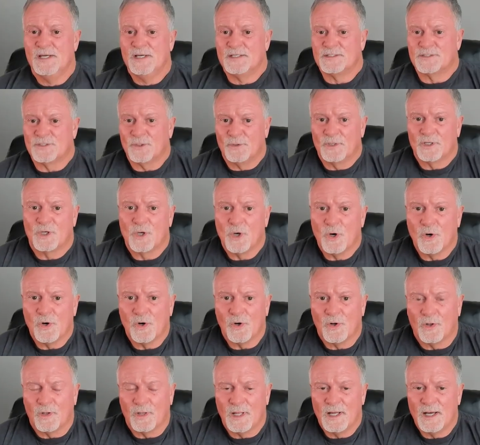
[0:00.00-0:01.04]
So
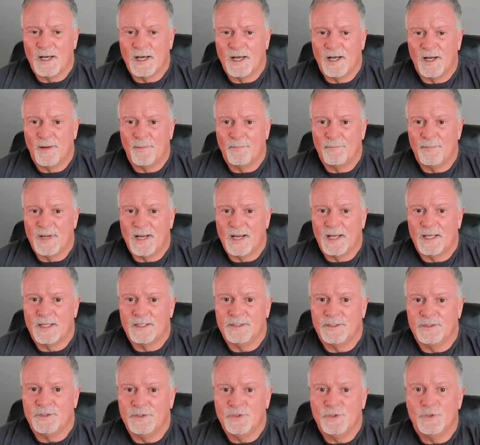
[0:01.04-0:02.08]
Nicole, um,
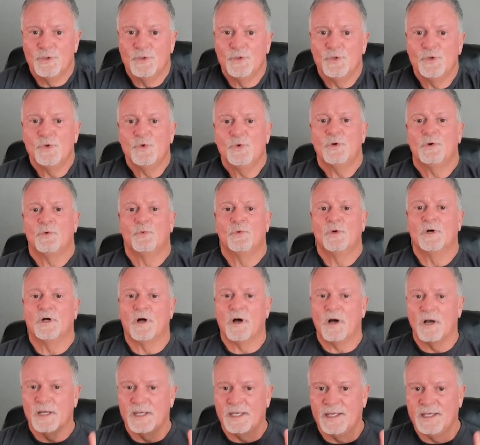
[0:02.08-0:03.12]
you
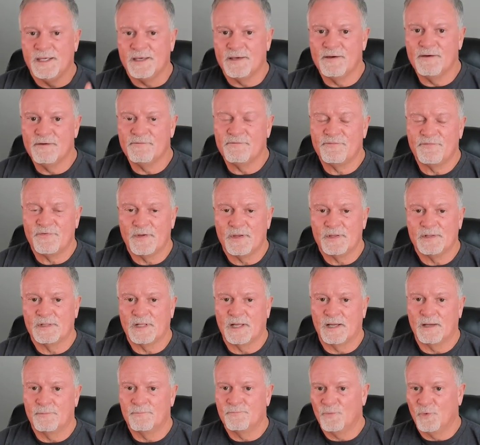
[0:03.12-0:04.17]
will give.
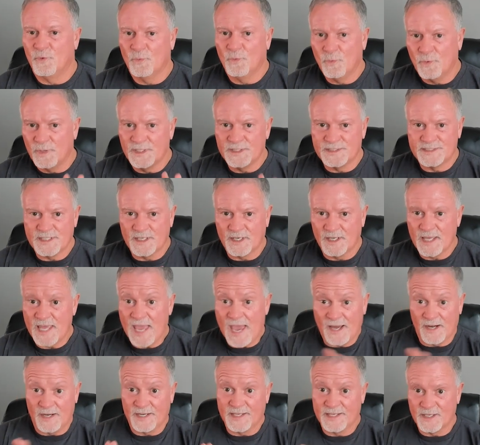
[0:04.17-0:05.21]
Um, we want to tell you
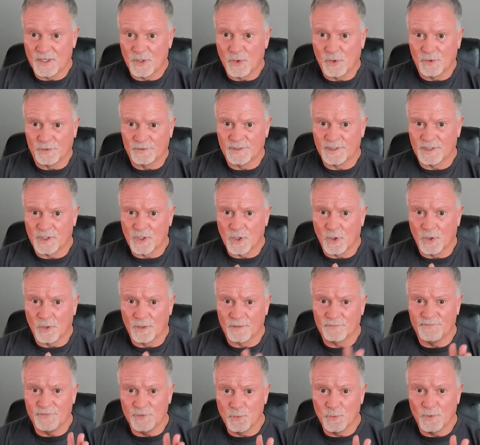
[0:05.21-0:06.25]
how to get a hold of Nicole
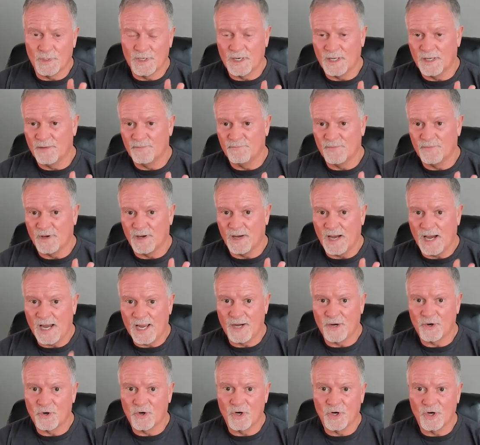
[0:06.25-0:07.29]
if you want to
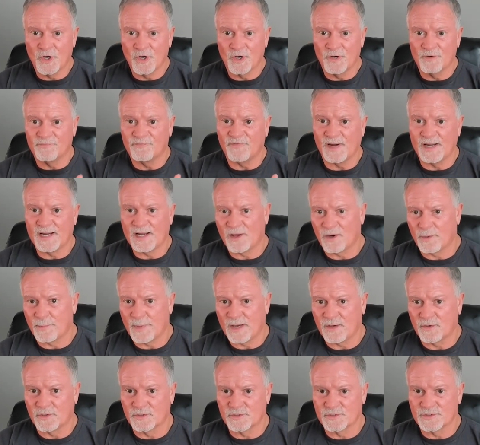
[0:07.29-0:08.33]
hire her, find out
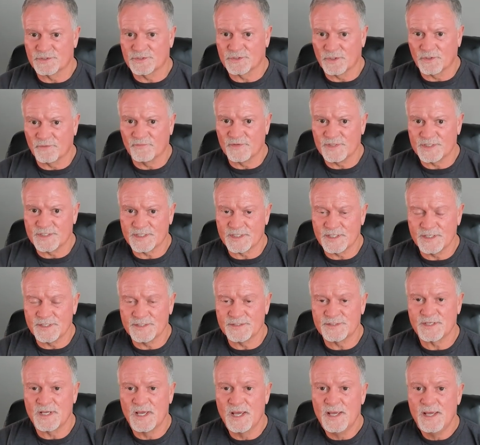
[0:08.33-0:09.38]
about her
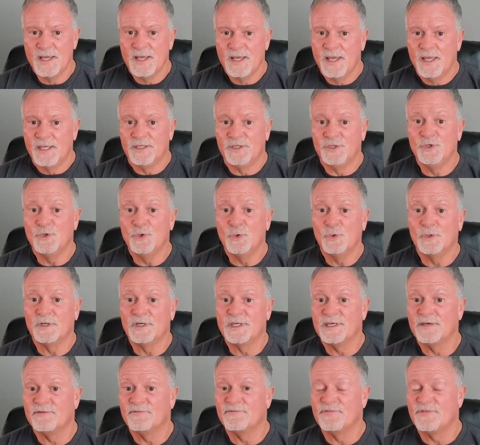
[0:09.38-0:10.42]
services. You will
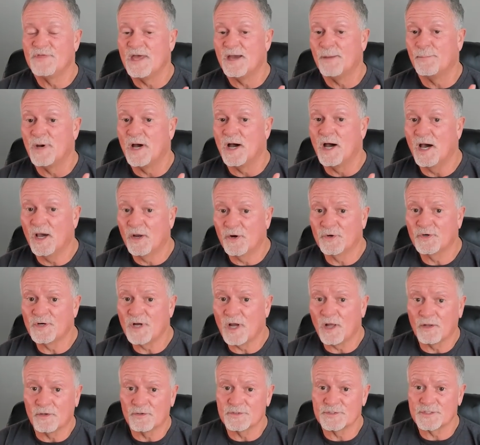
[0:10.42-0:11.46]
give them a hundred
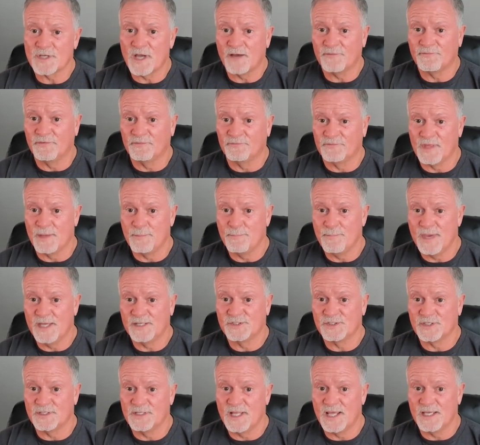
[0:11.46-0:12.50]
dollars off if they
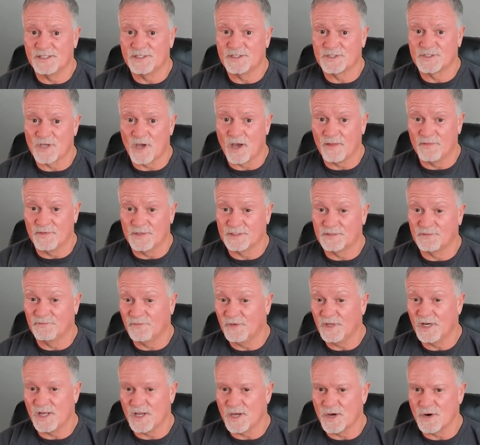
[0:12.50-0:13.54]
mention they saw this
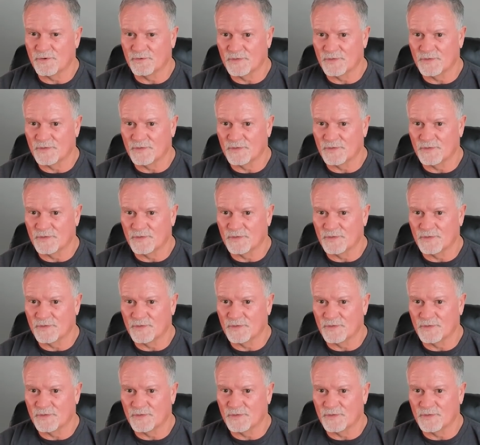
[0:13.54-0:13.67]
video,